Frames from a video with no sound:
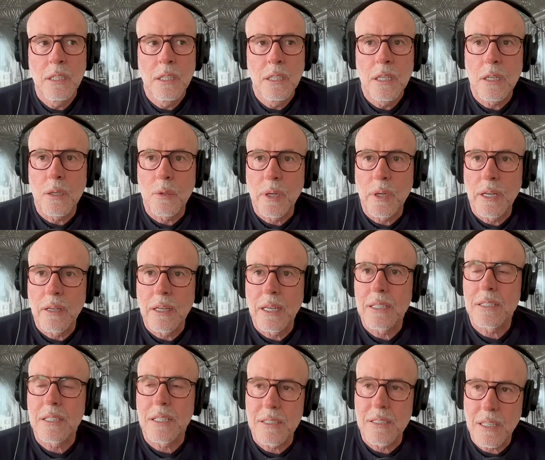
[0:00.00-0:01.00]
around
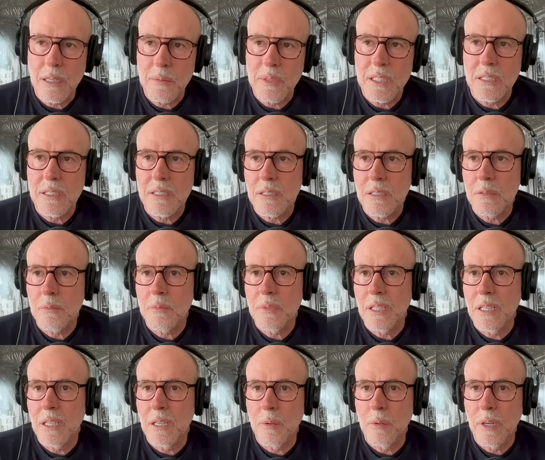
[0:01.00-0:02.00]
anti-Semitism,
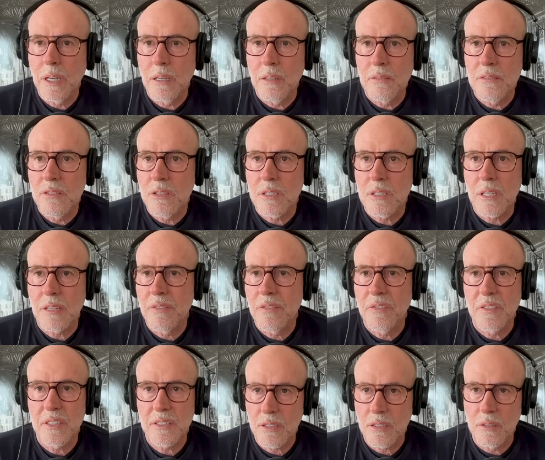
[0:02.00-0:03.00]
and around just
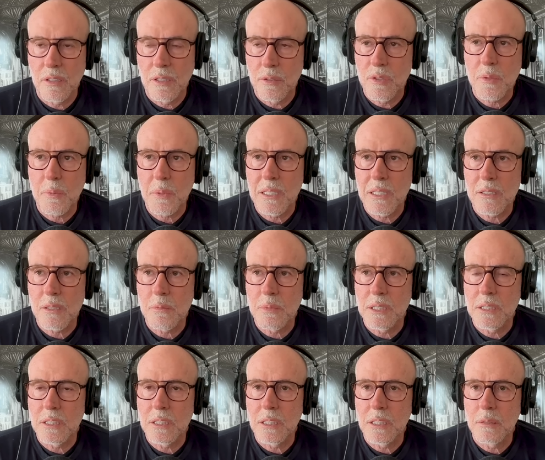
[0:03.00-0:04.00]
fiscal
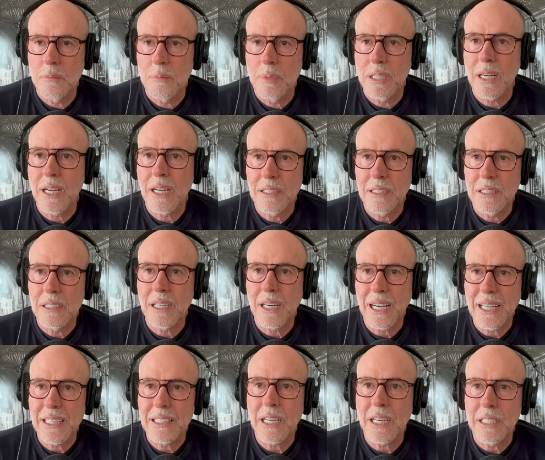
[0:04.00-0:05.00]
irresponsibility. But
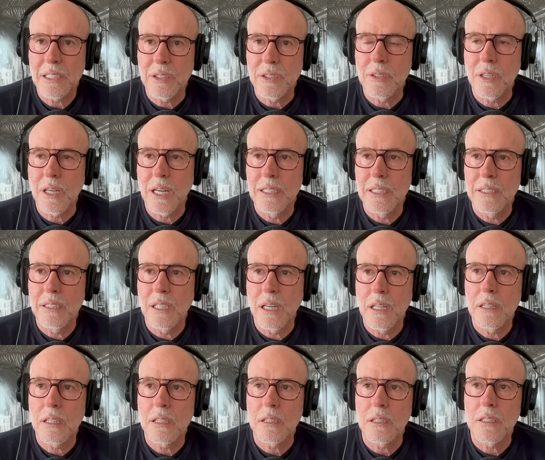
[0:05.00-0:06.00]
I like your idea. I
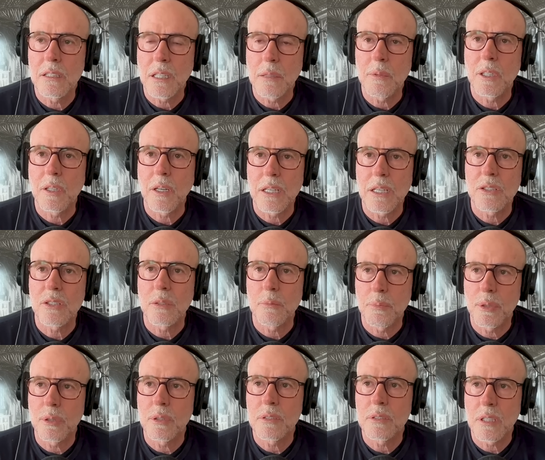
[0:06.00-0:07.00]
think the Democrats should
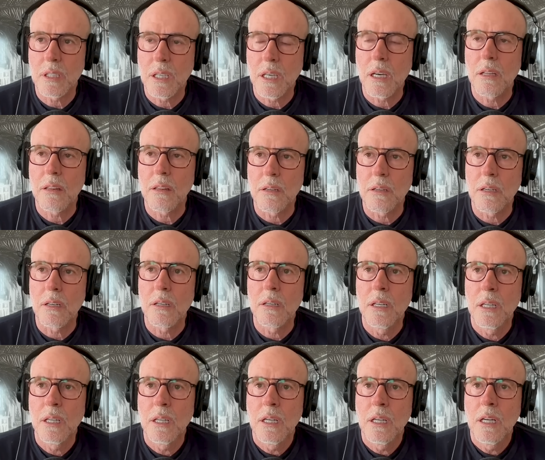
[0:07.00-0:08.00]
pull together
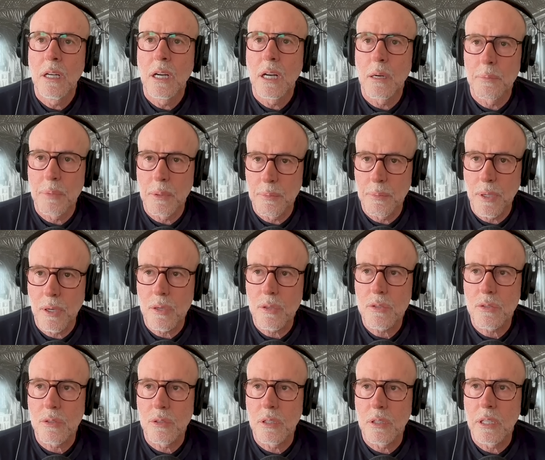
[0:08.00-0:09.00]
a
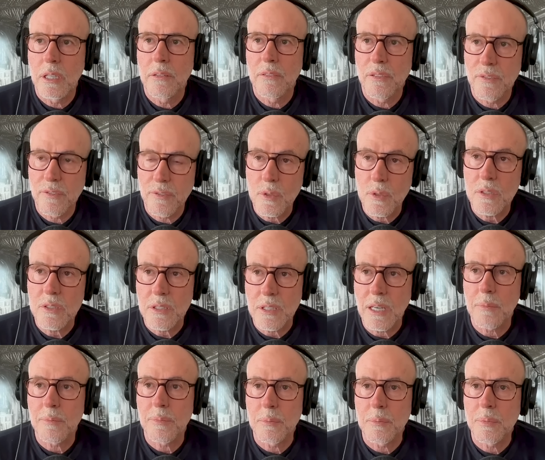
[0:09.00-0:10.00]
proposal and force
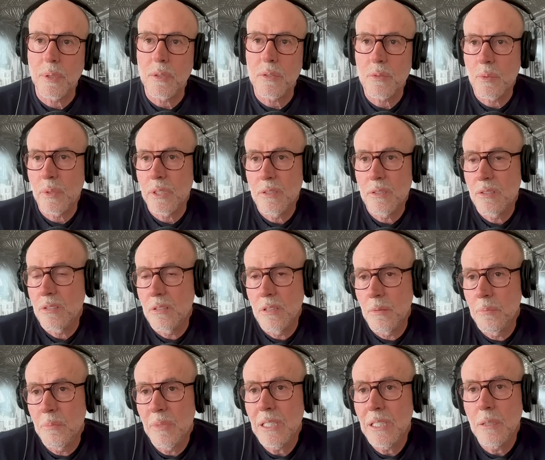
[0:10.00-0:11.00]
that proposal.
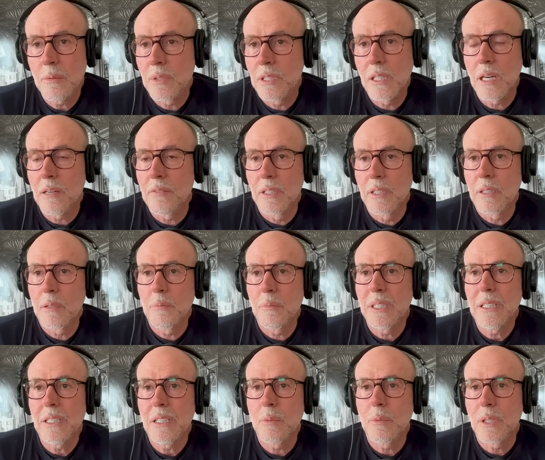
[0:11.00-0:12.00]
The media would love it. The
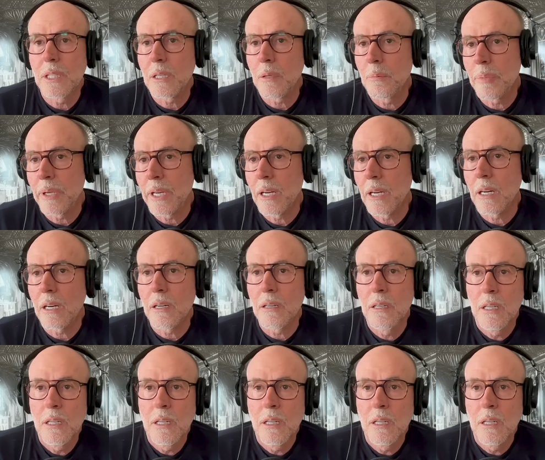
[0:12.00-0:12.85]
media would compare